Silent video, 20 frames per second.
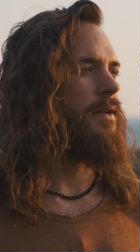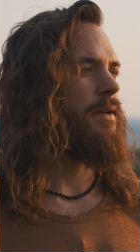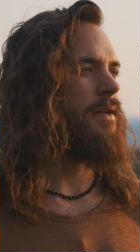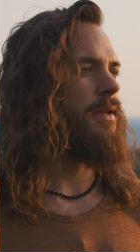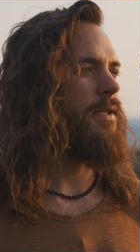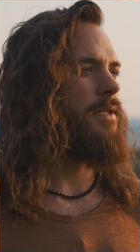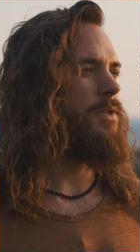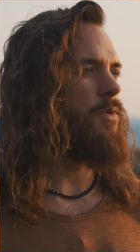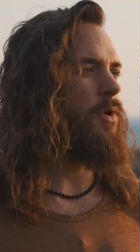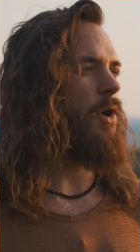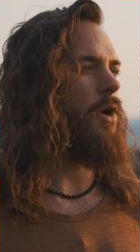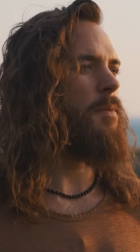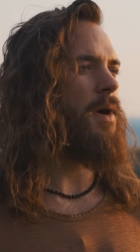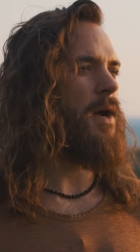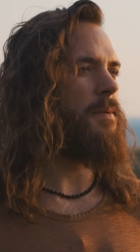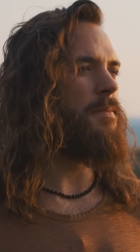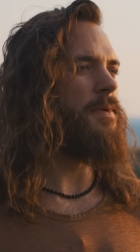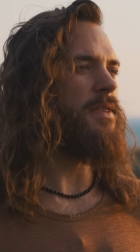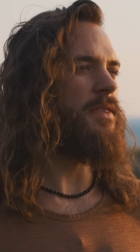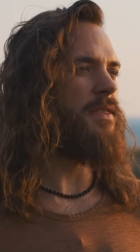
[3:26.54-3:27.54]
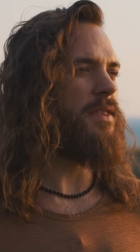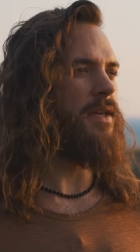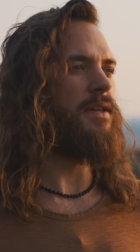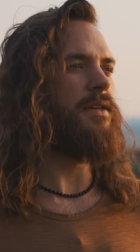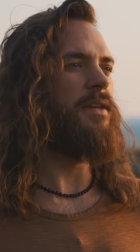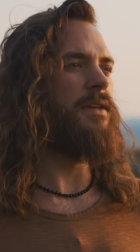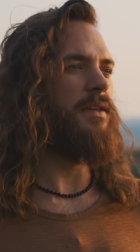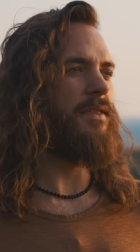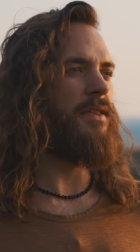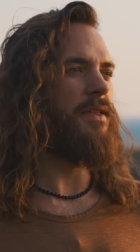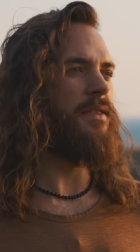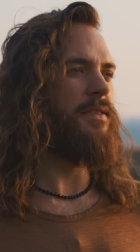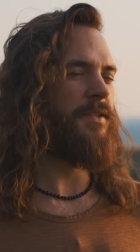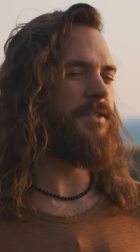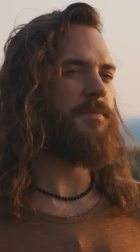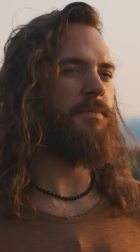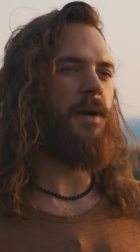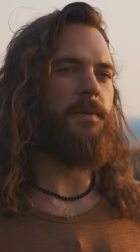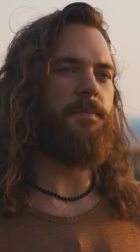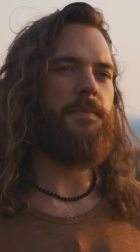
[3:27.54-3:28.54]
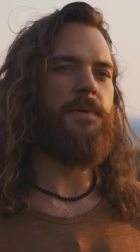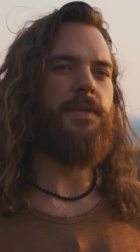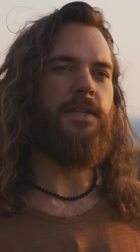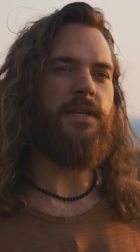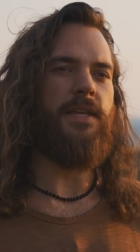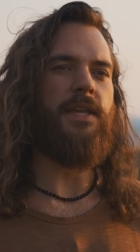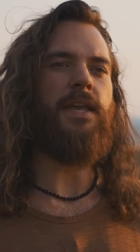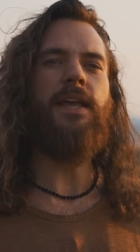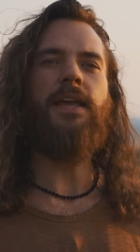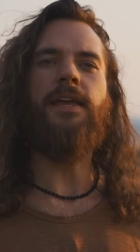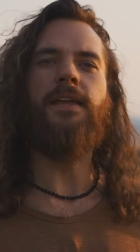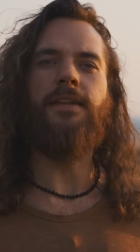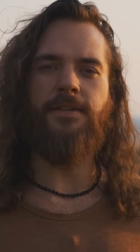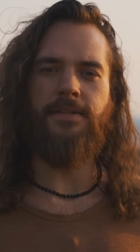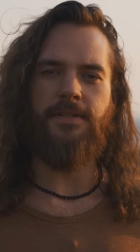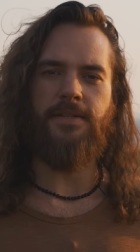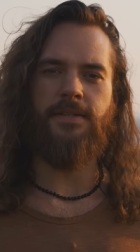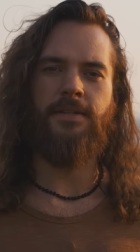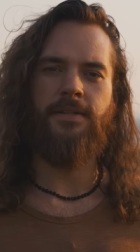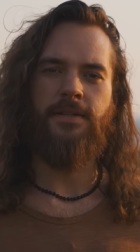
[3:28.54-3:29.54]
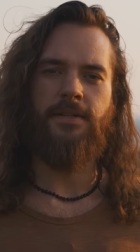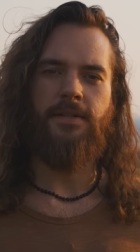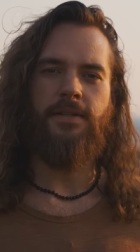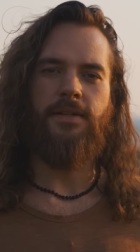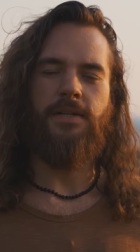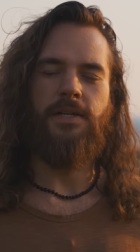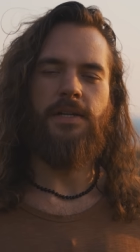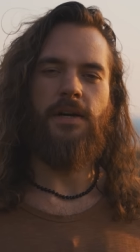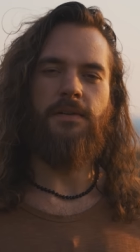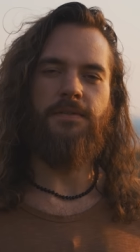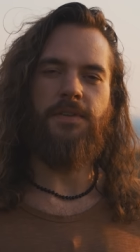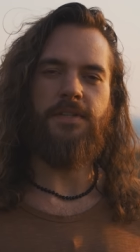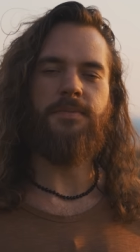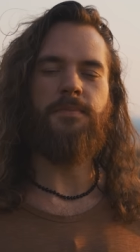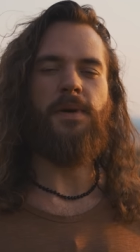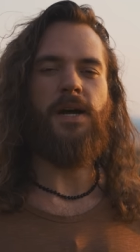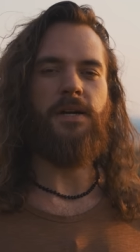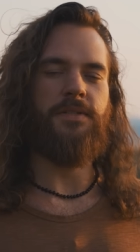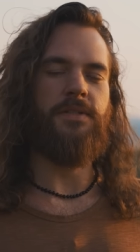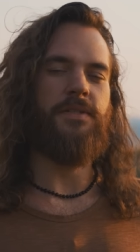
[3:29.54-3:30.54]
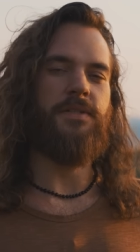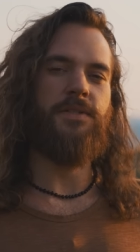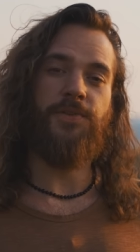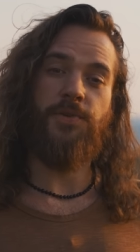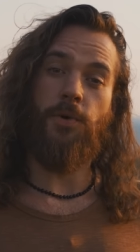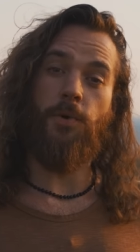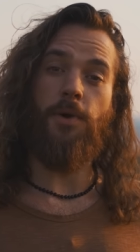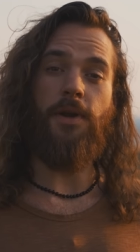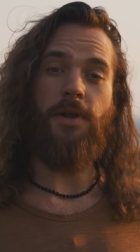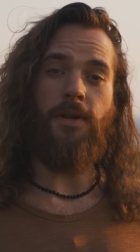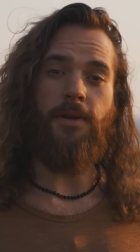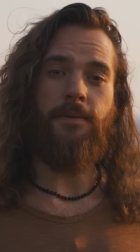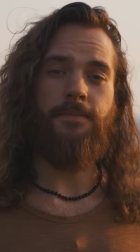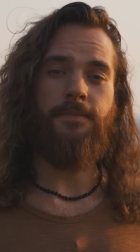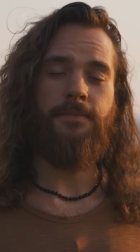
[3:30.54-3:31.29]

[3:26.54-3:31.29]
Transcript: And you all might be thinking that this might be the end of this mouse's story.